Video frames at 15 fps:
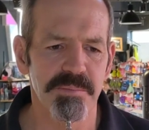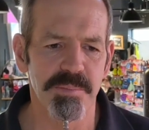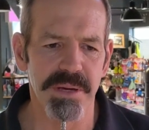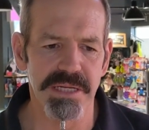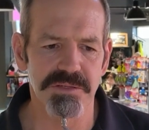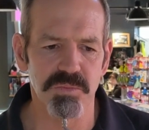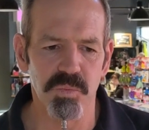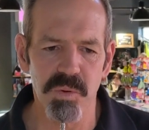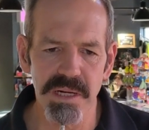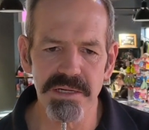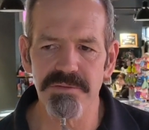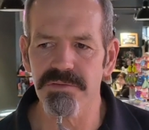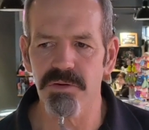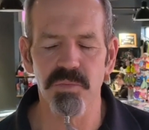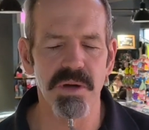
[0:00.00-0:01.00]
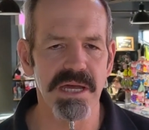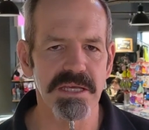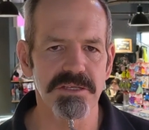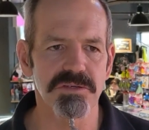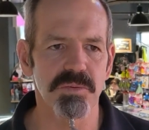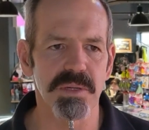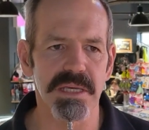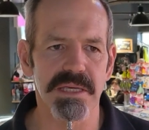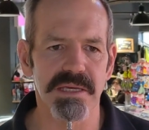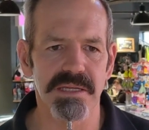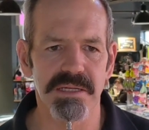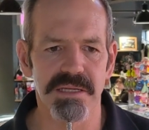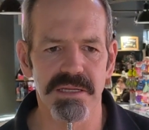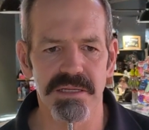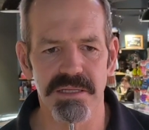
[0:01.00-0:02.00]
but one of the ways we
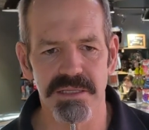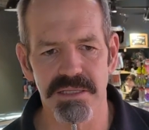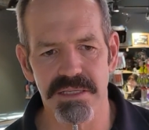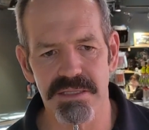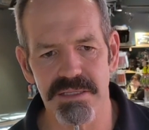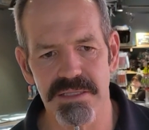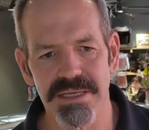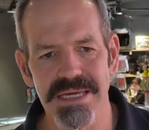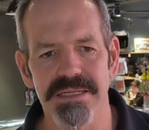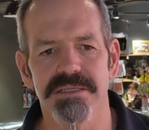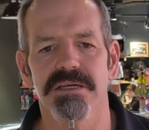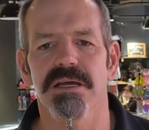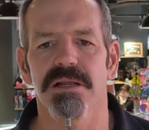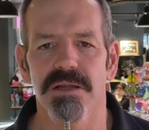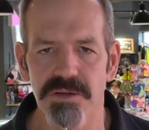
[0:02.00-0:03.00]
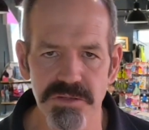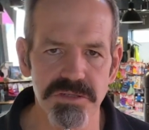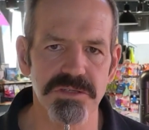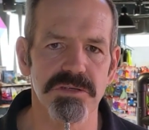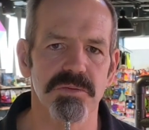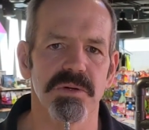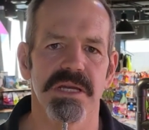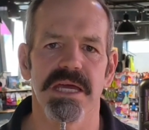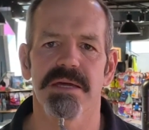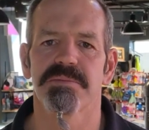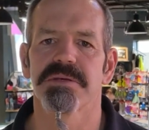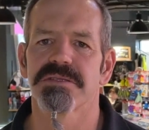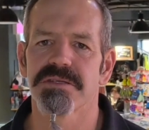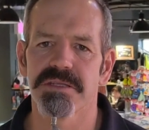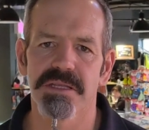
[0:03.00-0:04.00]
can get close to what
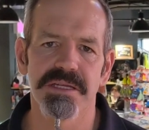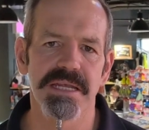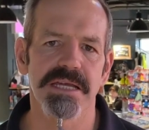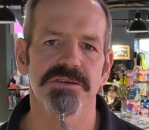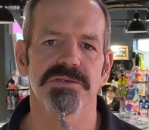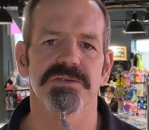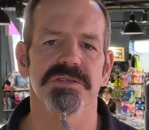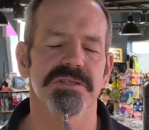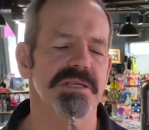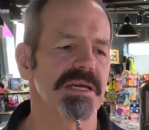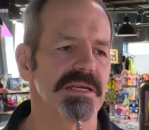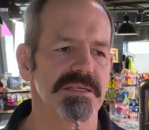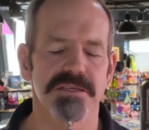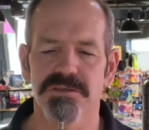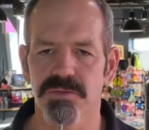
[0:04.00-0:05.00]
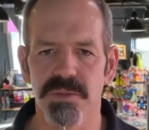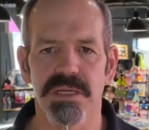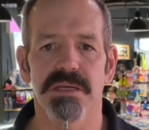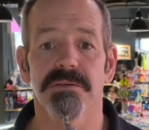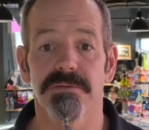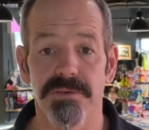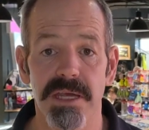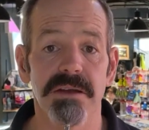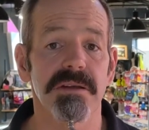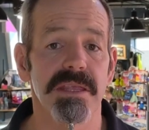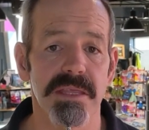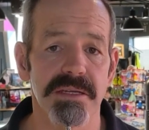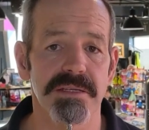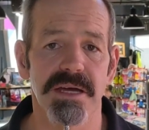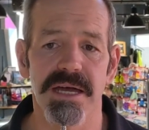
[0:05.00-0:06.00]
happens in the natural state is we can vary
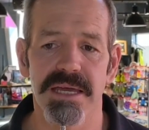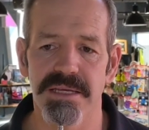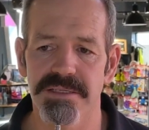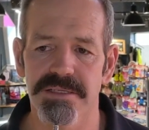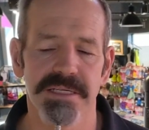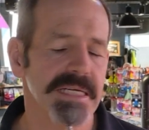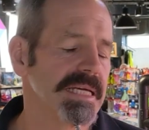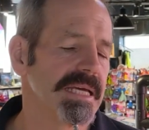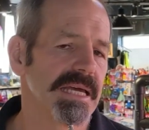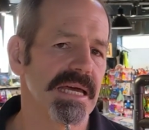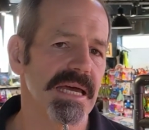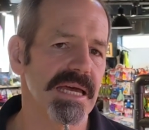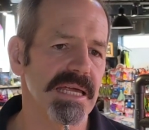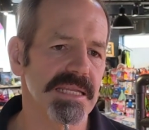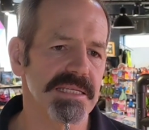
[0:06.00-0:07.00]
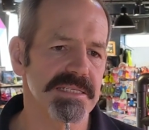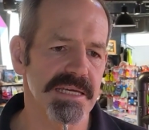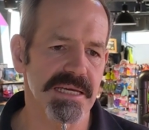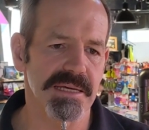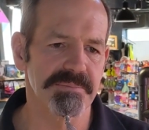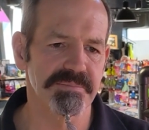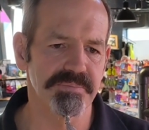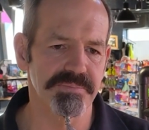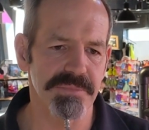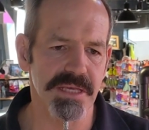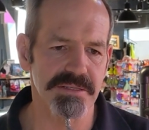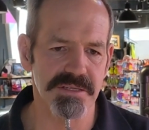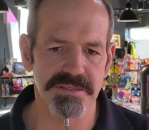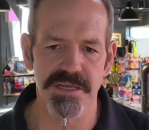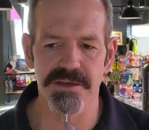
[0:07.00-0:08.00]
the diet and um,
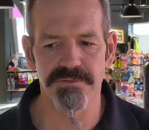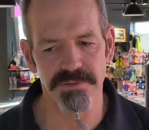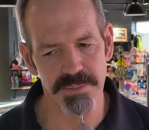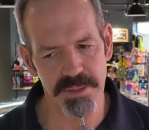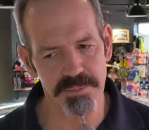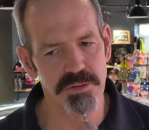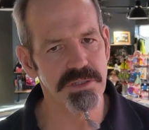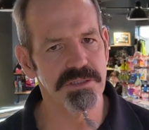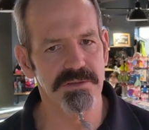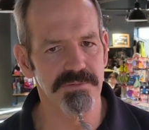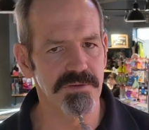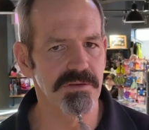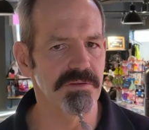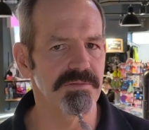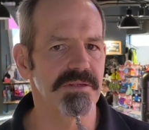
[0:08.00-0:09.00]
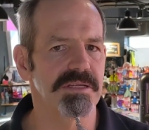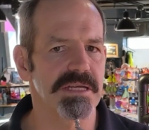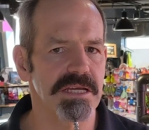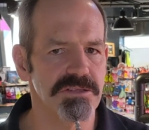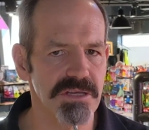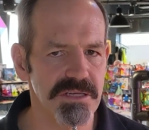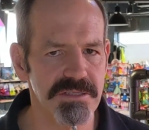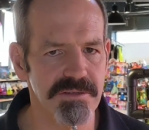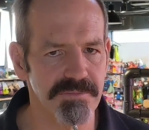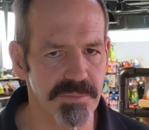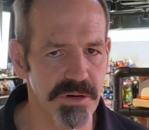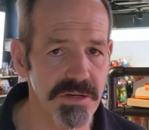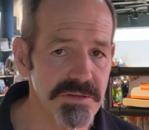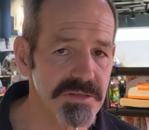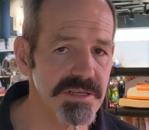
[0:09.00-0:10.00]
as I say from the point of view of the digestive
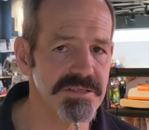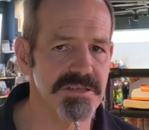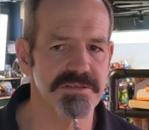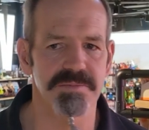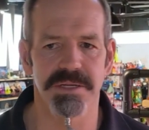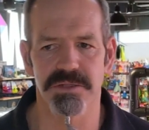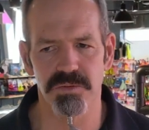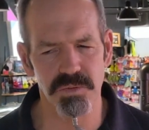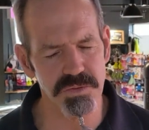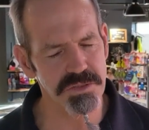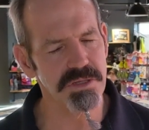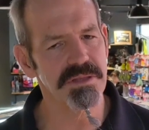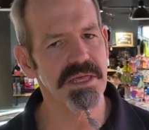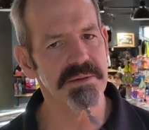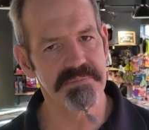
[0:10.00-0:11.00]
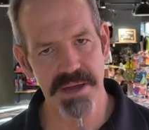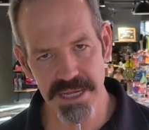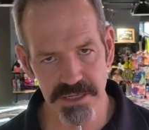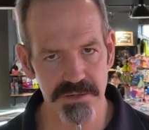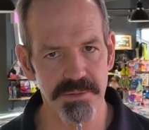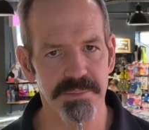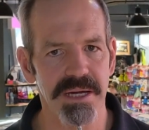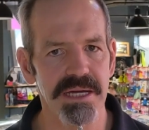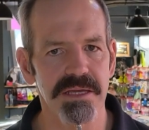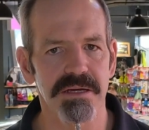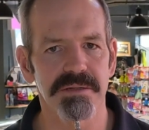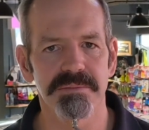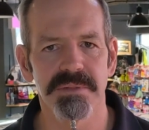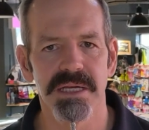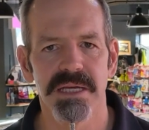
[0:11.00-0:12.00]
processes but also their
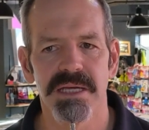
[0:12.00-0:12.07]
microbiome